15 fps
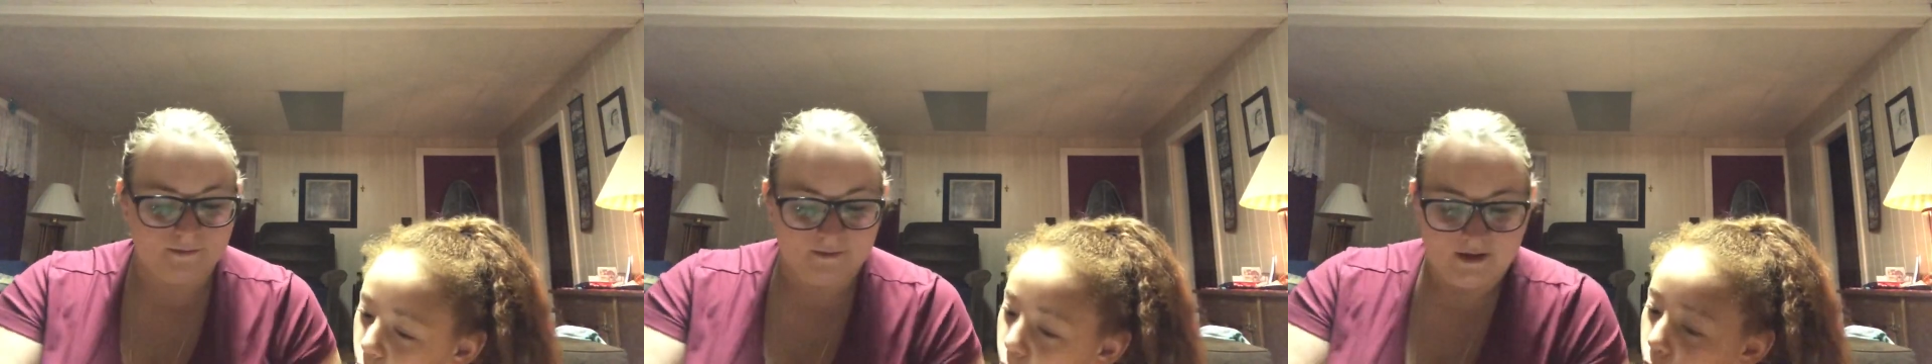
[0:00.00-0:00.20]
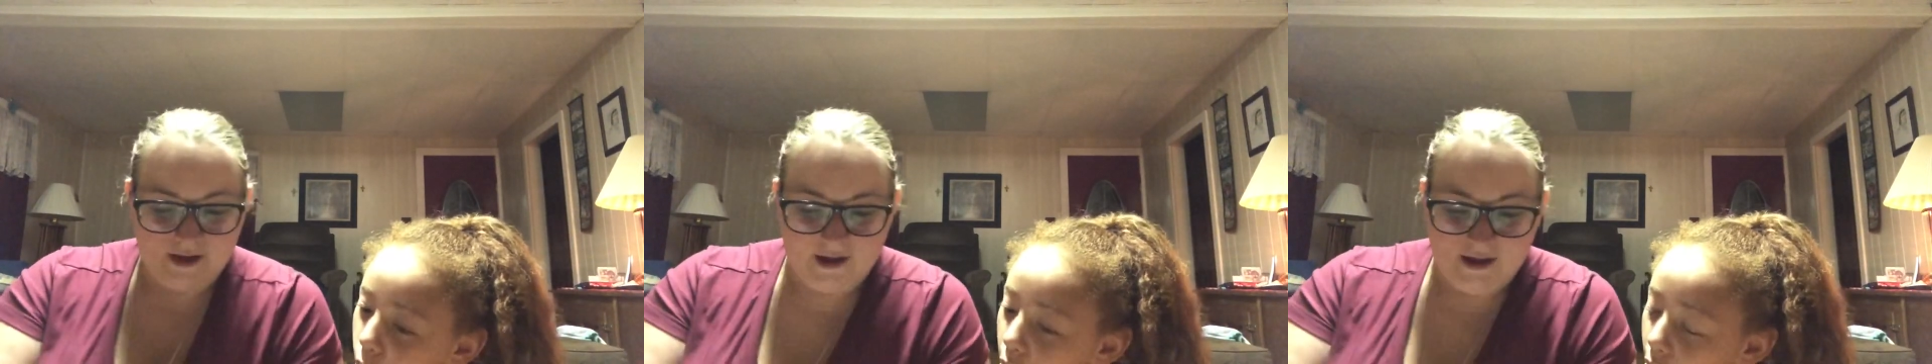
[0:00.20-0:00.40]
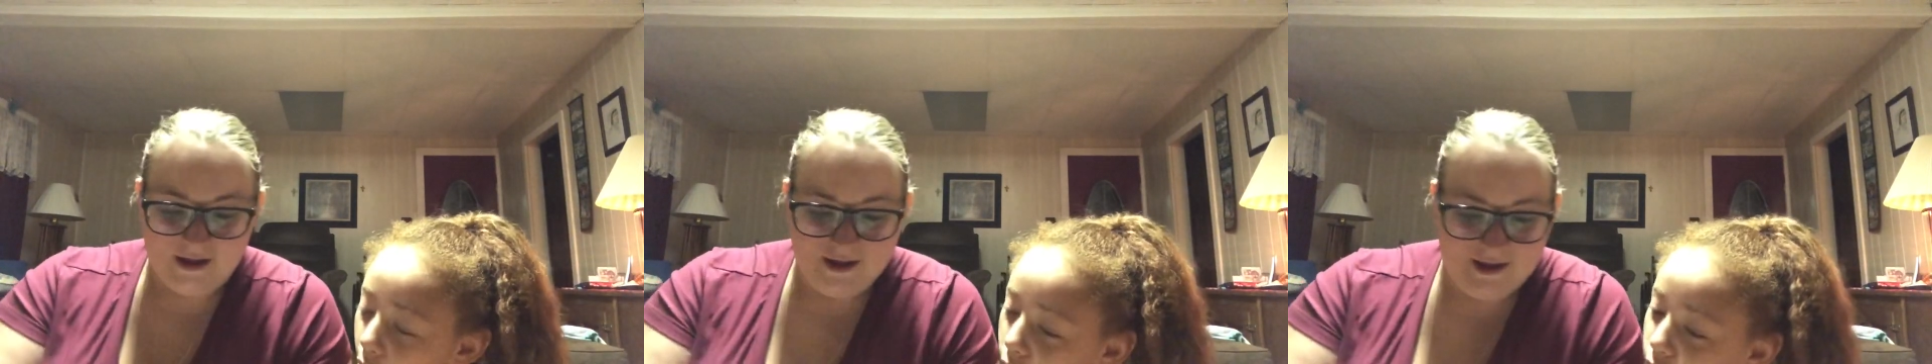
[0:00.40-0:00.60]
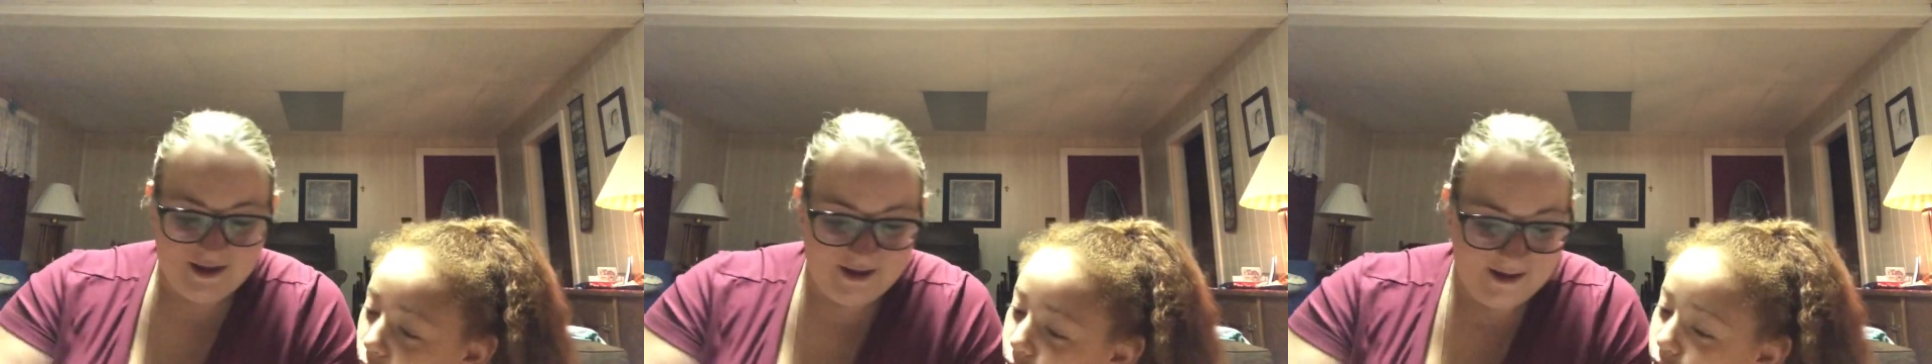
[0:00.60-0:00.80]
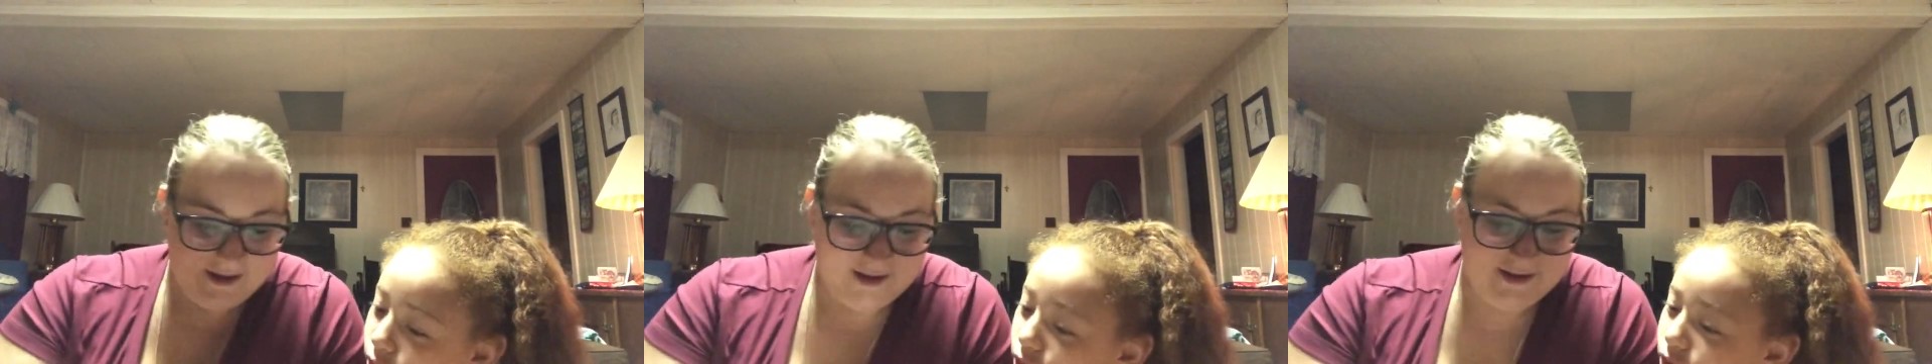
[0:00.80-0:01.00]
Wow,
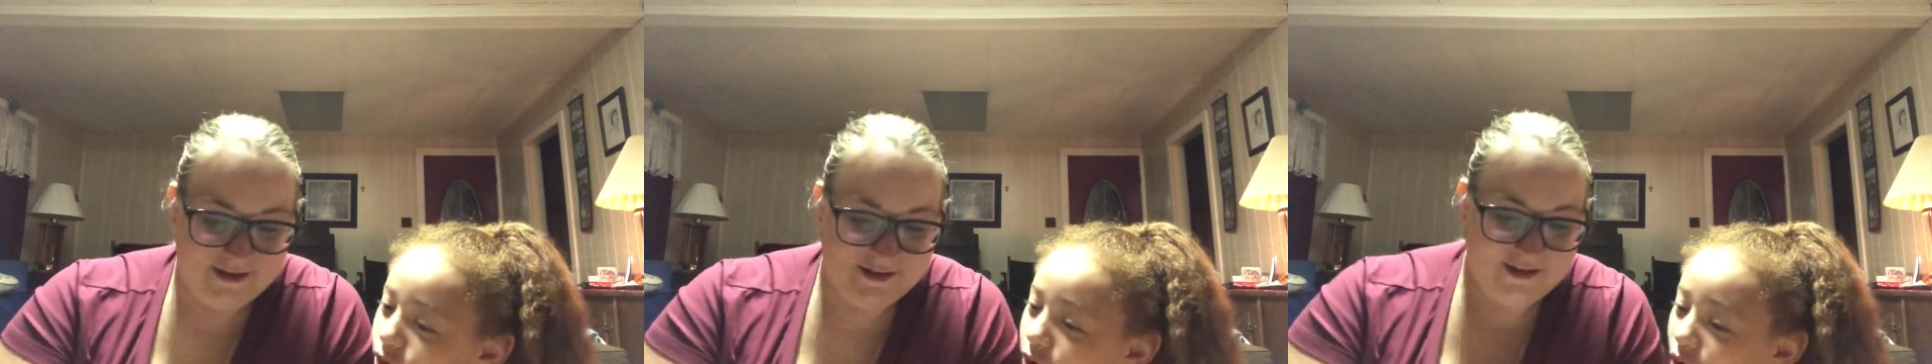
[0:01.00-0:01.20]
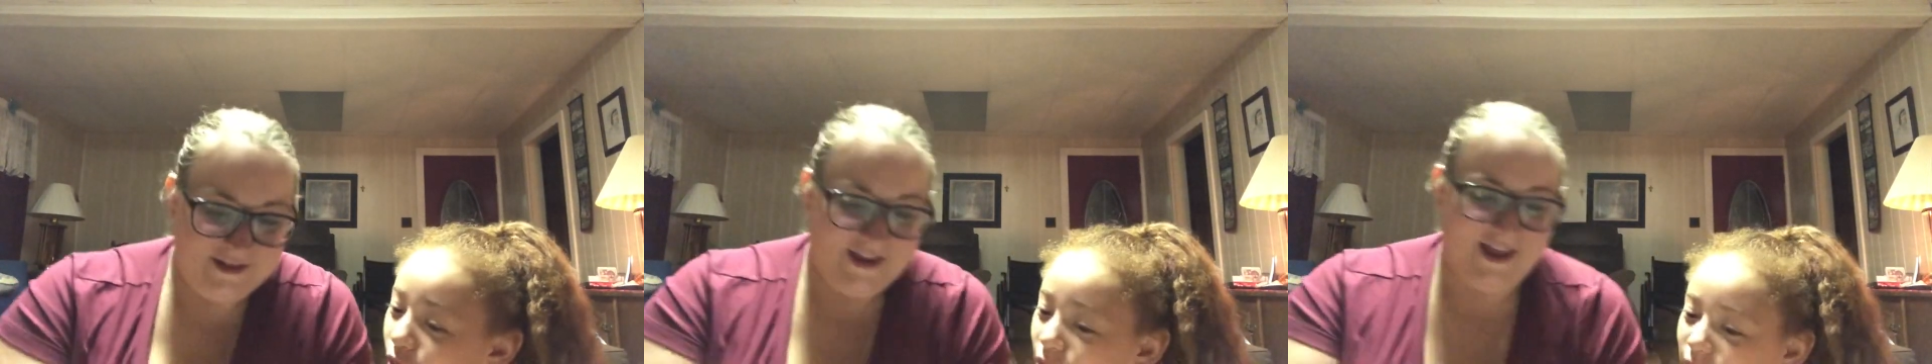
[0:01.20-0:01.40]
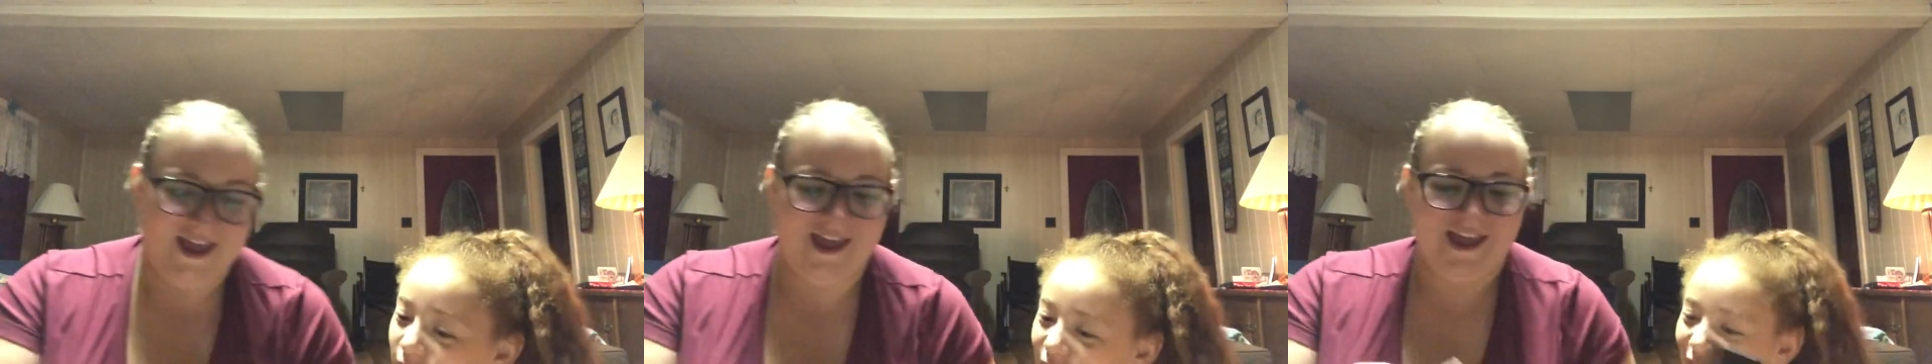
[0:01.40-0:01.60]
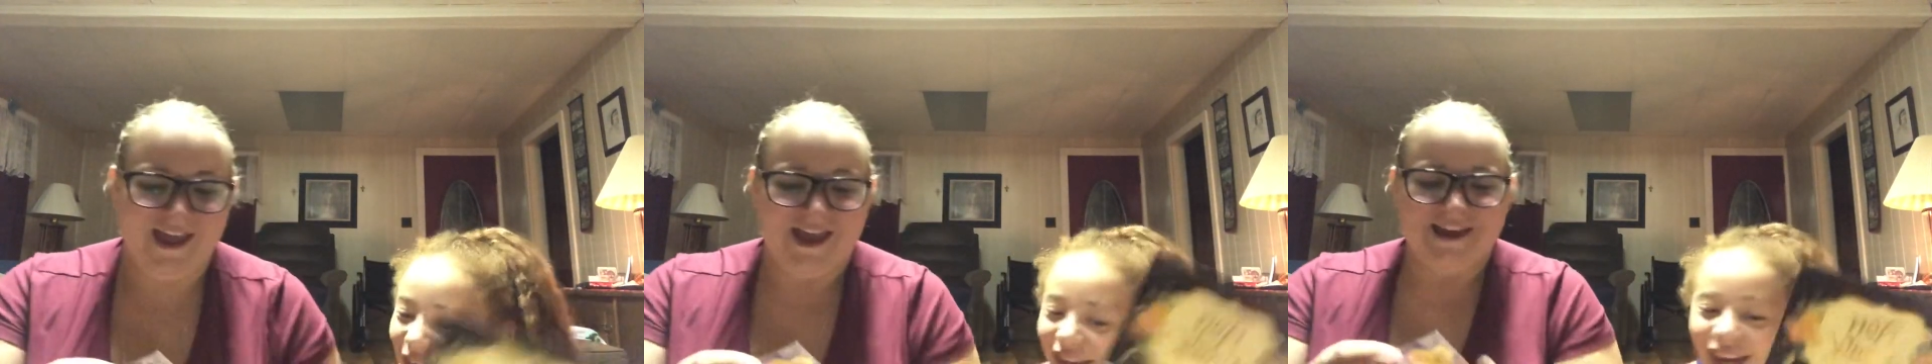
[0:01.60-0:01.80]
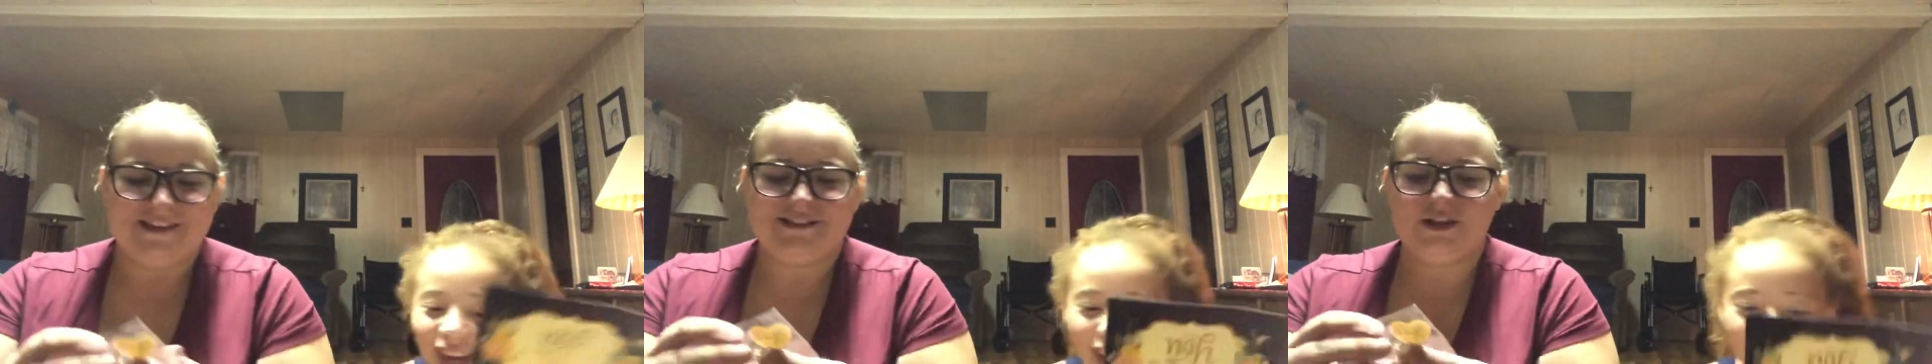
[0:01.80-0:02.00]
those are so
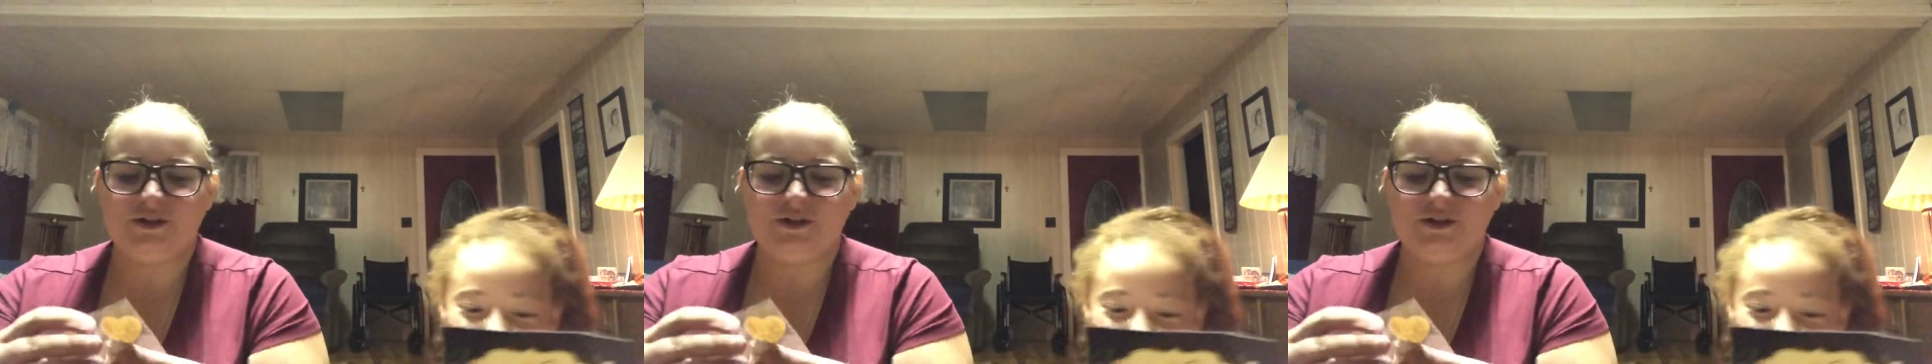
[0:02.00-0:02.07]
pretty.